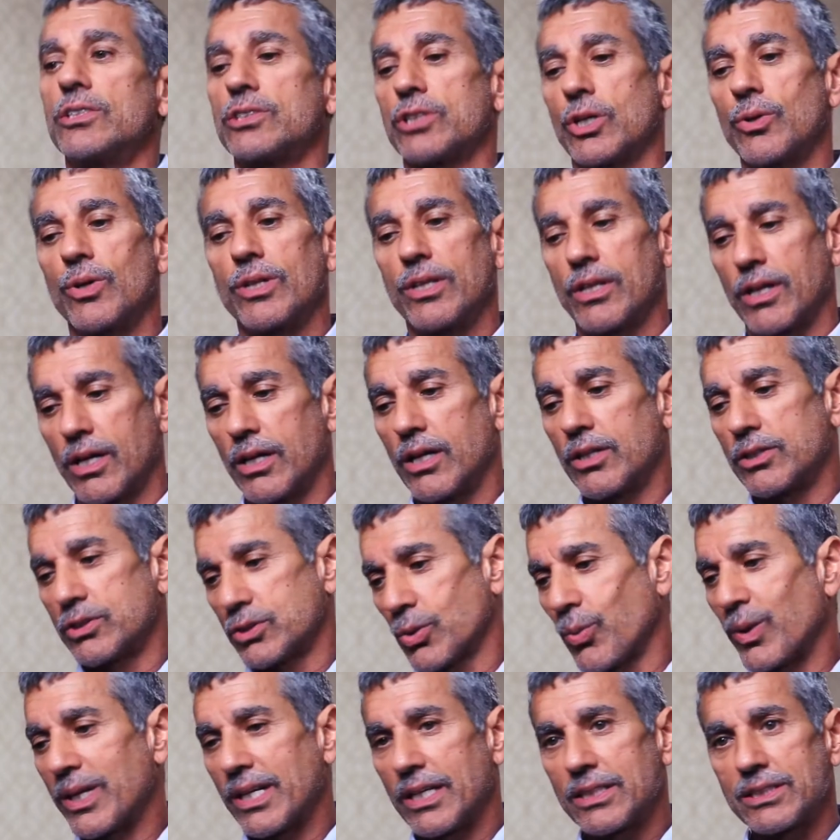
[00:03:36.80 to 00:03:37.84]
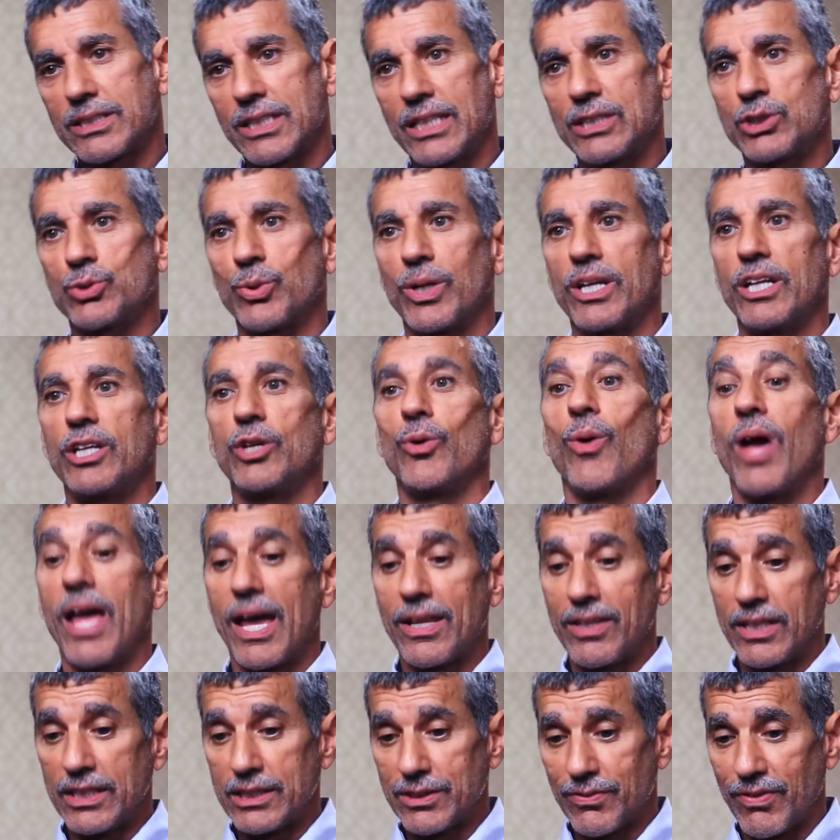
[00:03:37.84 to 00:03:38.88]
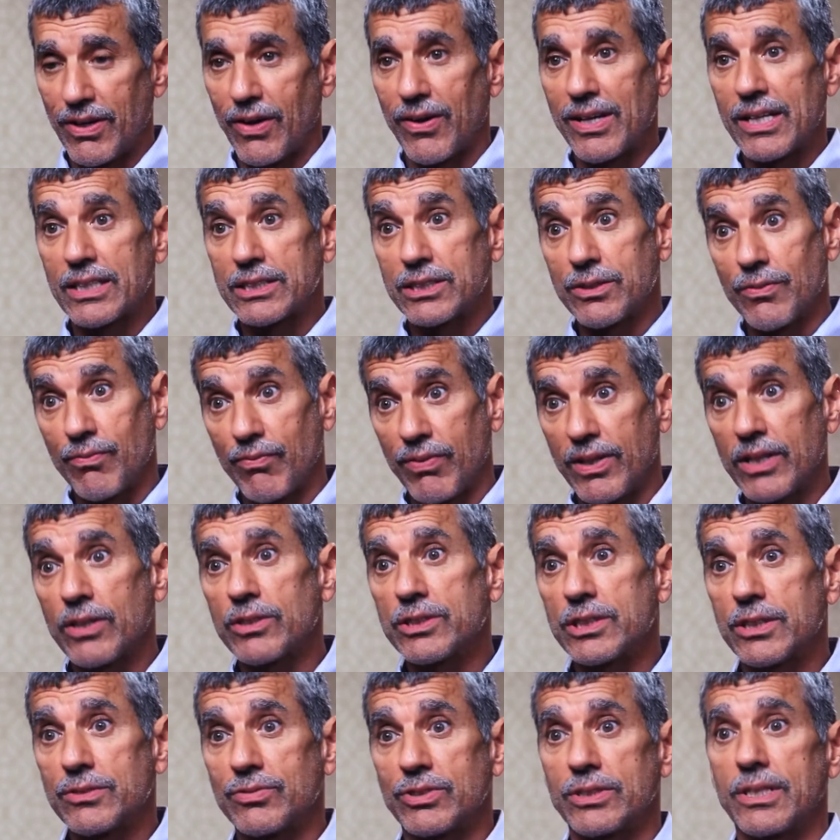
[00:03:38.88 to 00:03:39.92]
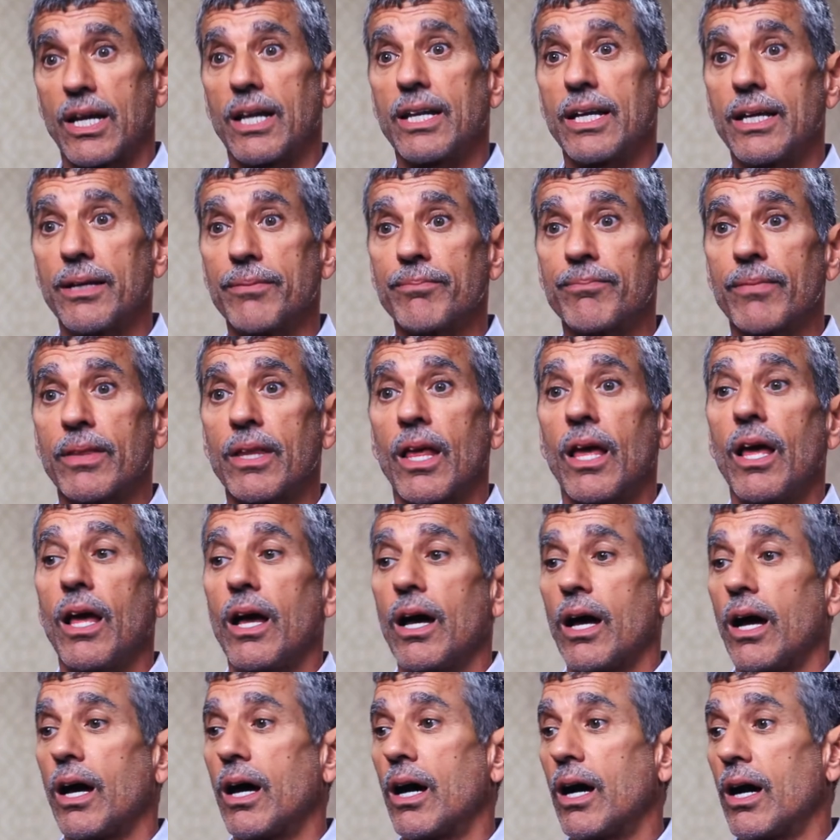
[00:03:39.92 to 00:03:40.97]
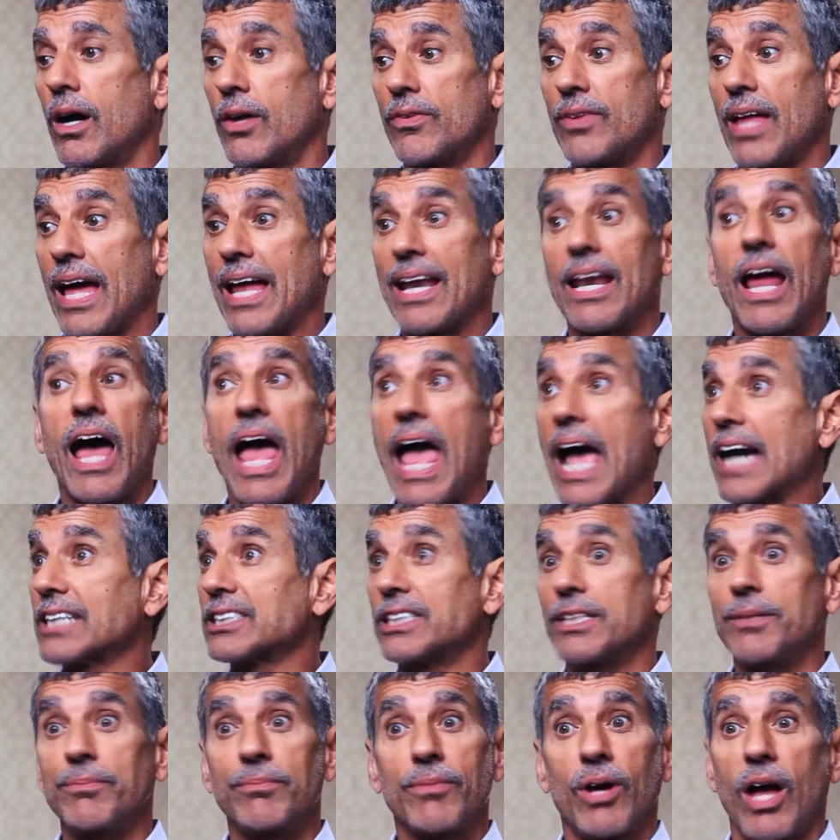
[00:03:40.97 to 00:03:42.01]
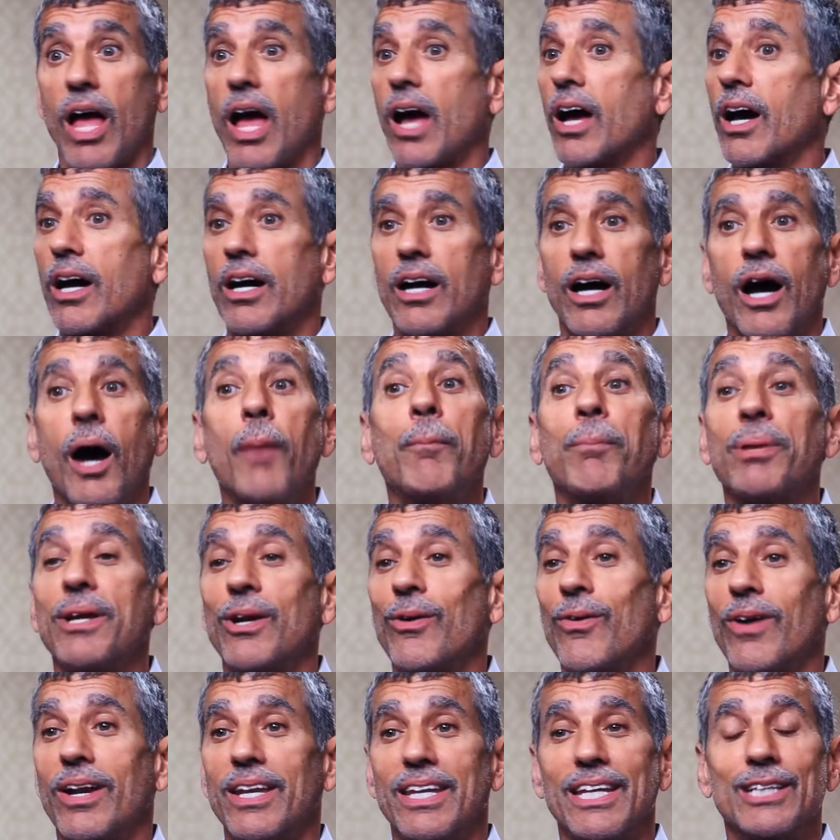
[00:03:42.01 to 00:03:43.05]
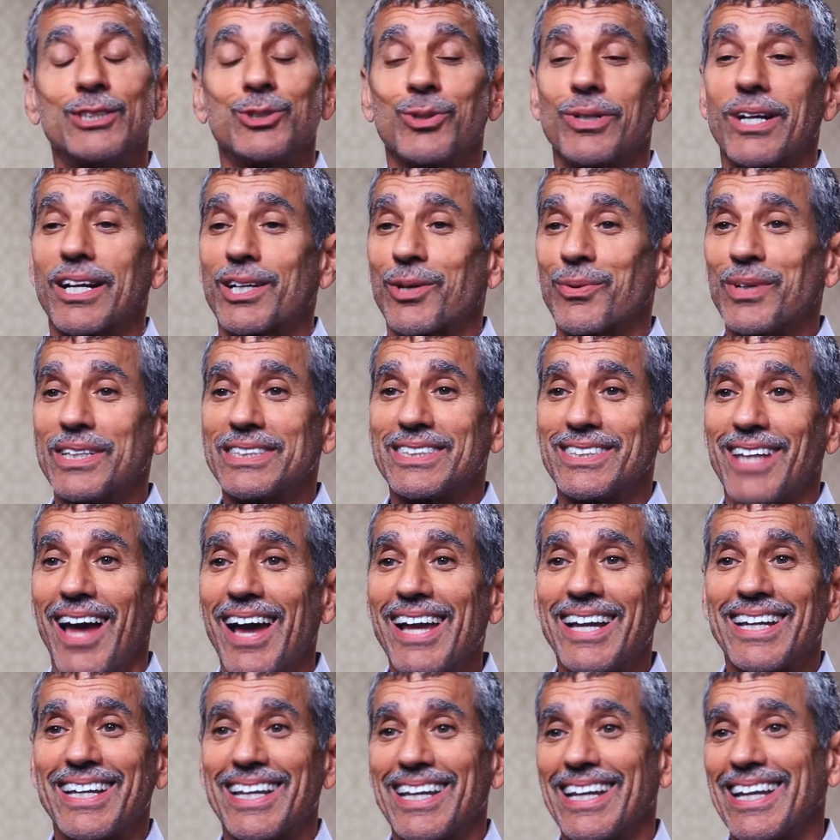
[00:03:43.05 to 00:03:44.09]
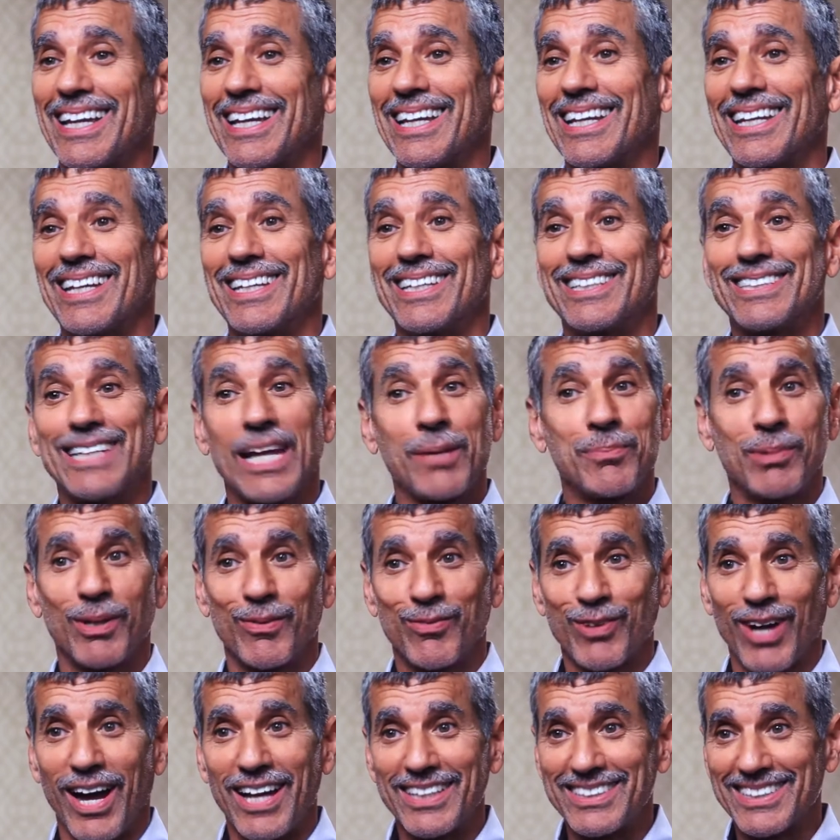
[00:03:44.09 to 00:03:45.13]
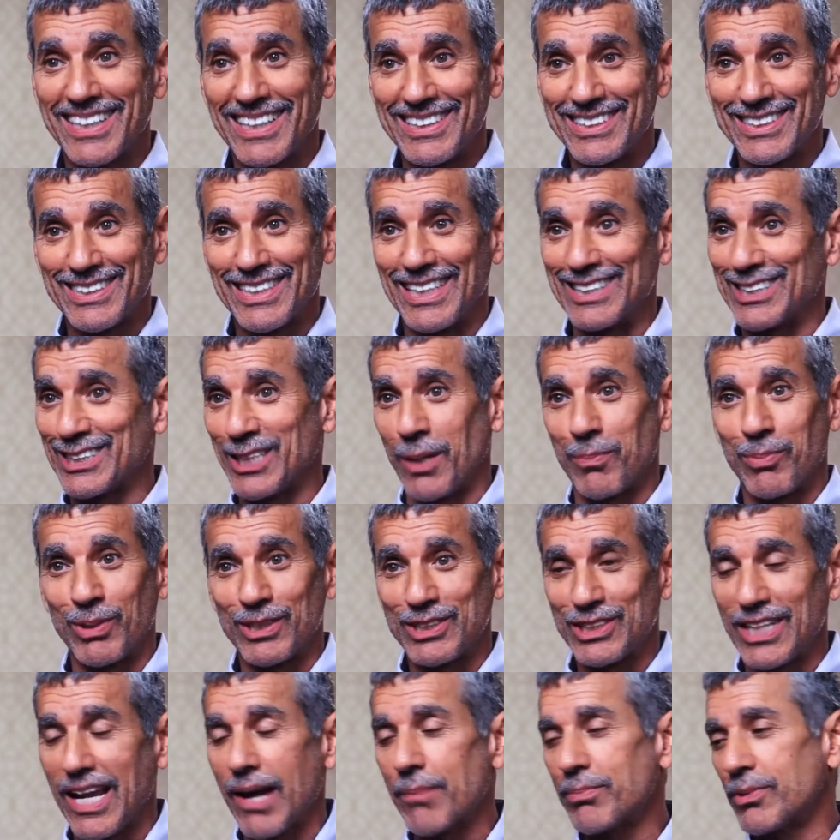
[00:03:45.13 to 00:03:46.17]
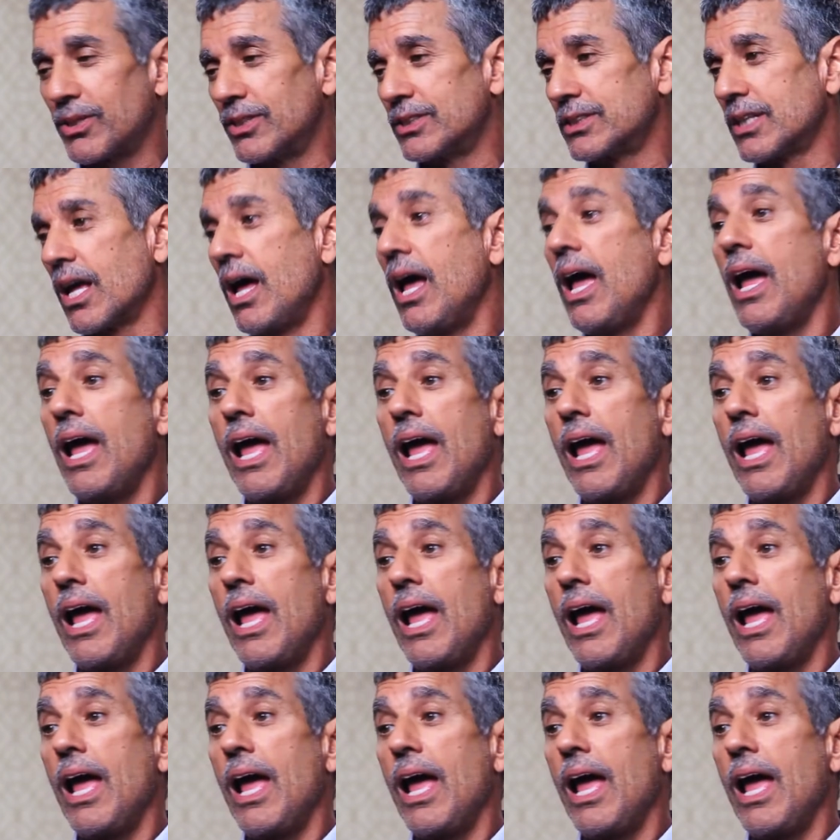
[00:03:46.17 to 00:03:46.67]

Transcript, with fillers: So in the twentieth century, you had these various fields of study uh, that actually uh, appear in introductory psych in table of contents as separate chapters.